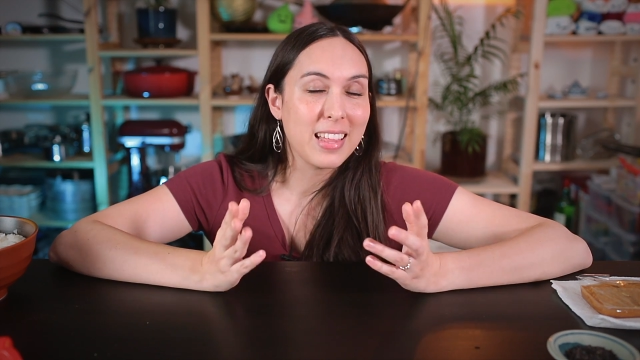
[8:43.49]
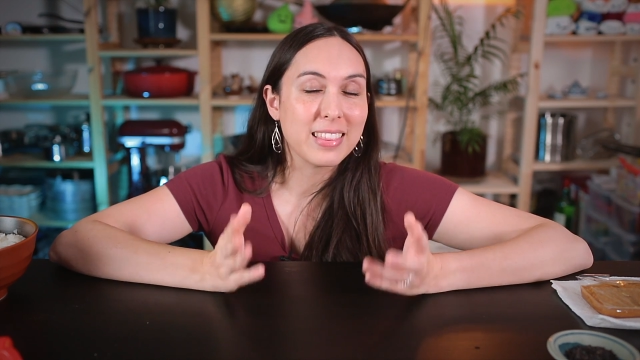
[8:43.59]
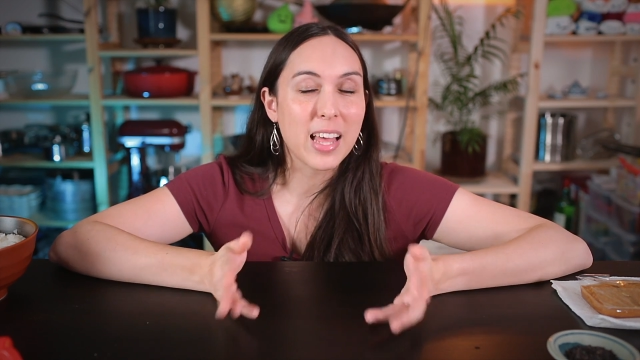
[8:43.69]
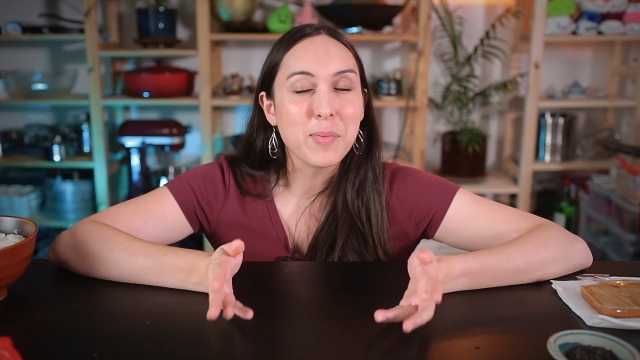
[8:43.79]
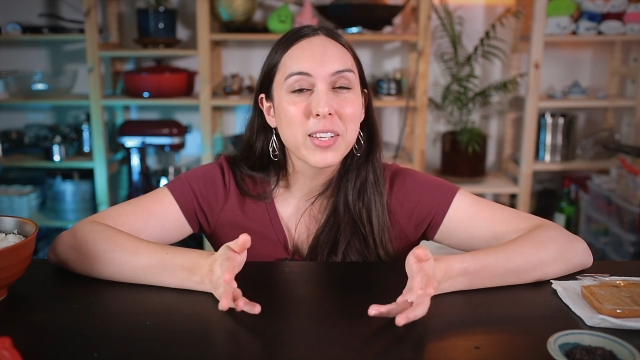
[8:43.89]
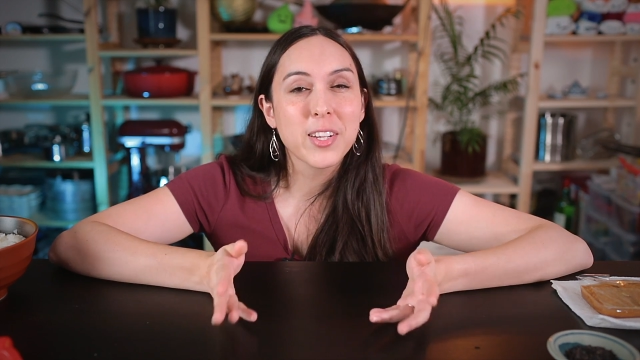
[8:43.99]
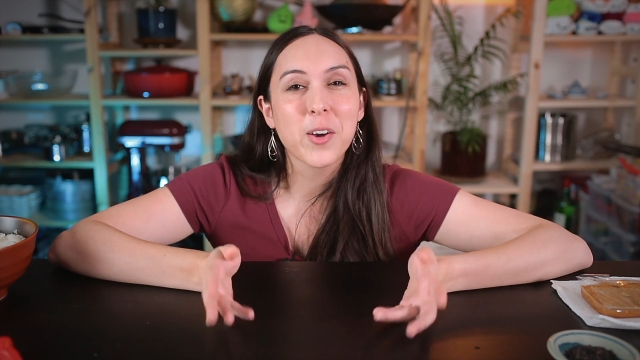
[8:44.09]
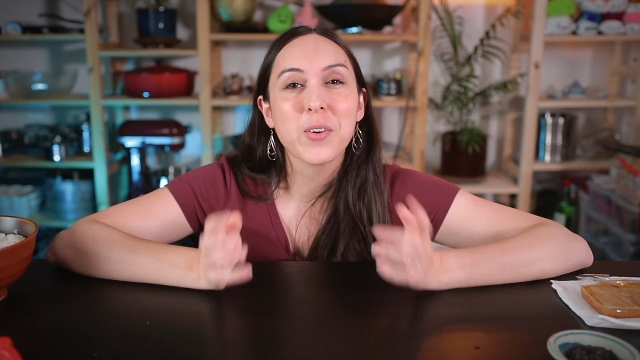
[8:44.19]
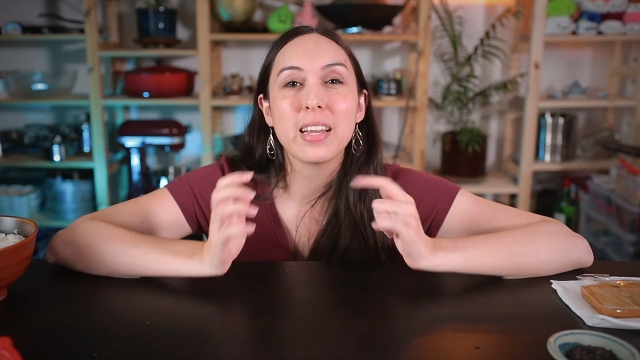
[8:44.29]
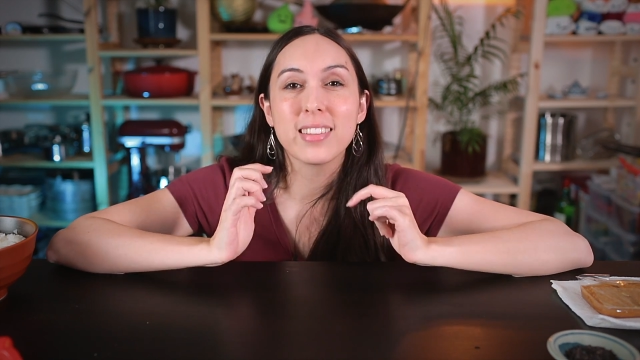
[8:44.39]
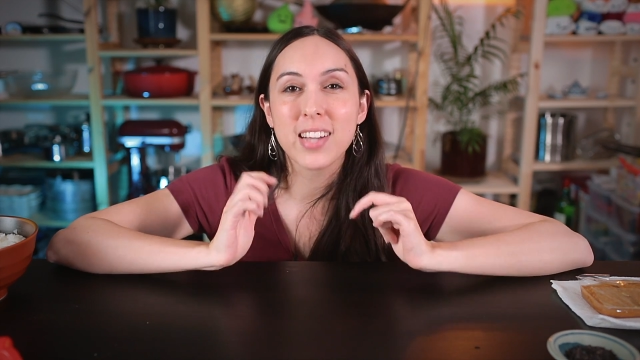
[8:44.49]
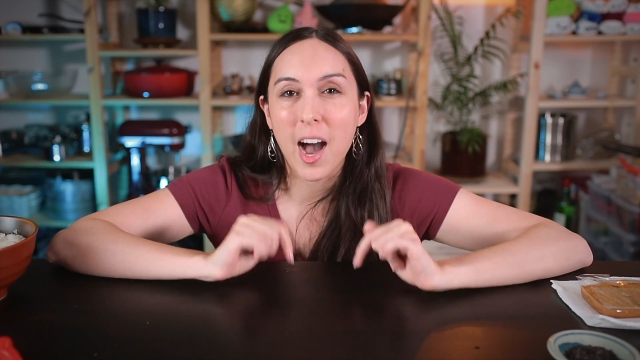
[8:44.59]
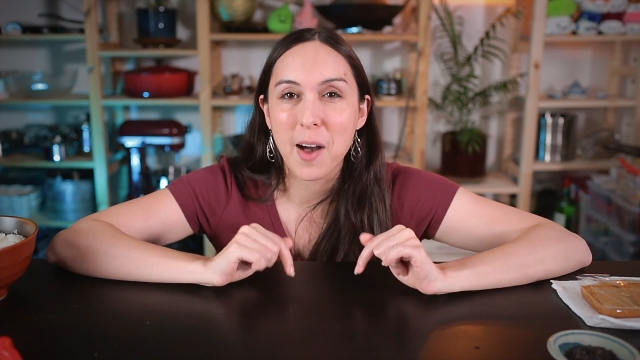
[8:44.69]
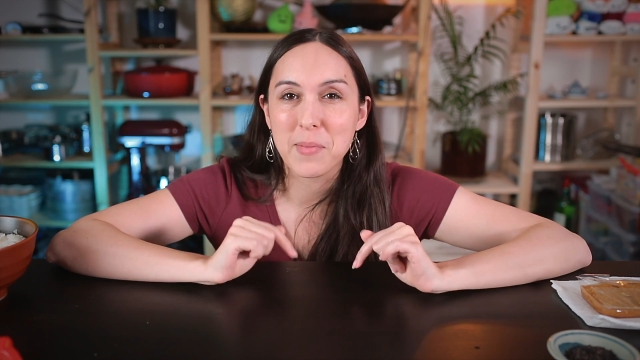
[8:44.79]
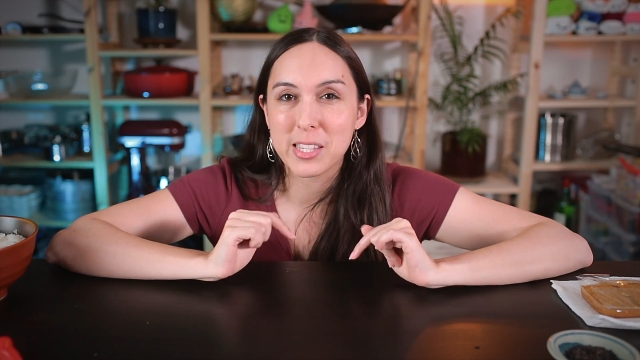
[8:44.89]
Let me know in the
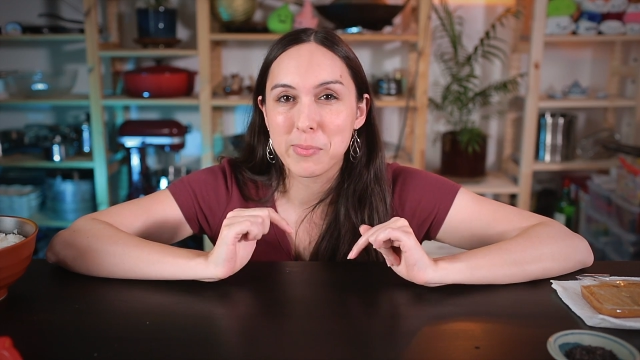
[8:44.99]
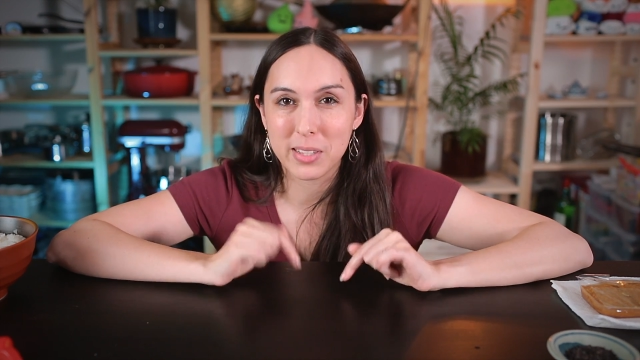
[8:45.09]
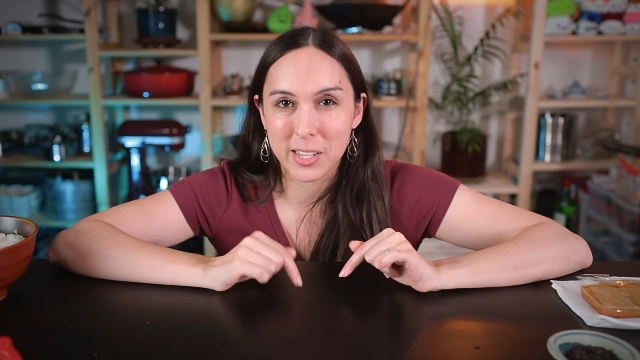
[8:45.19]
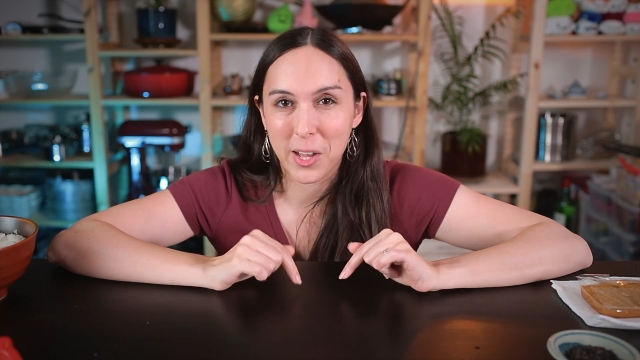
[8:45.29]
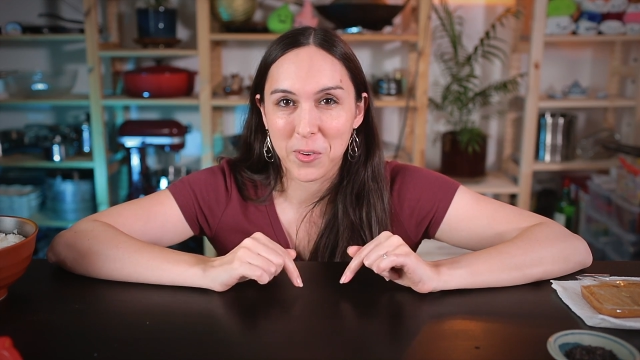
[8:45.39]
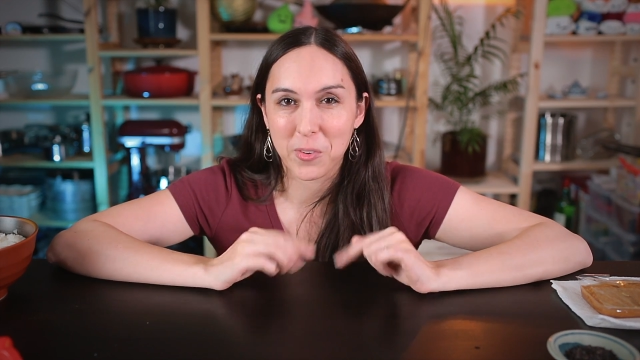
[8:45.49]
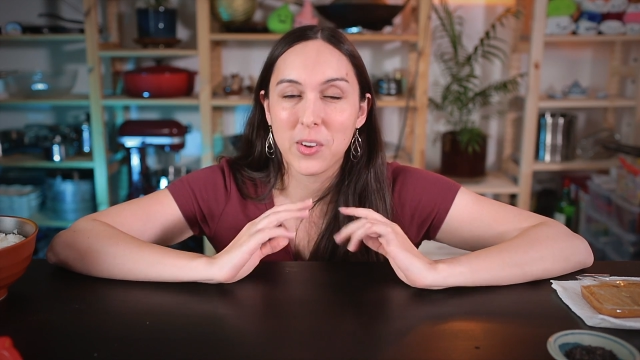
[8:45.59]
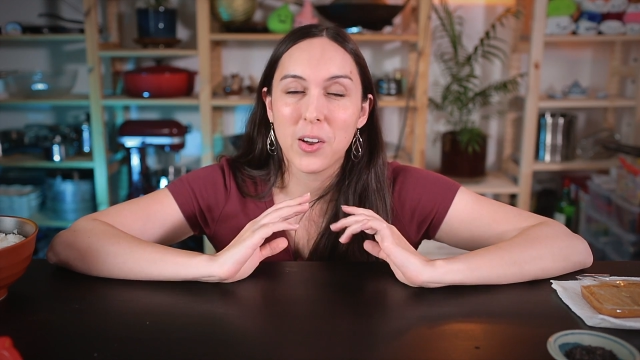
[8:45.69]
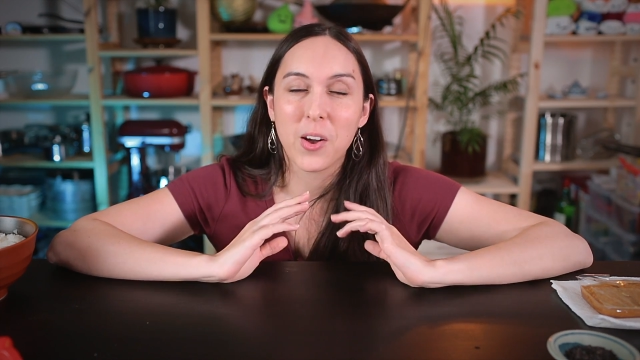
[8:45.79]
comments below.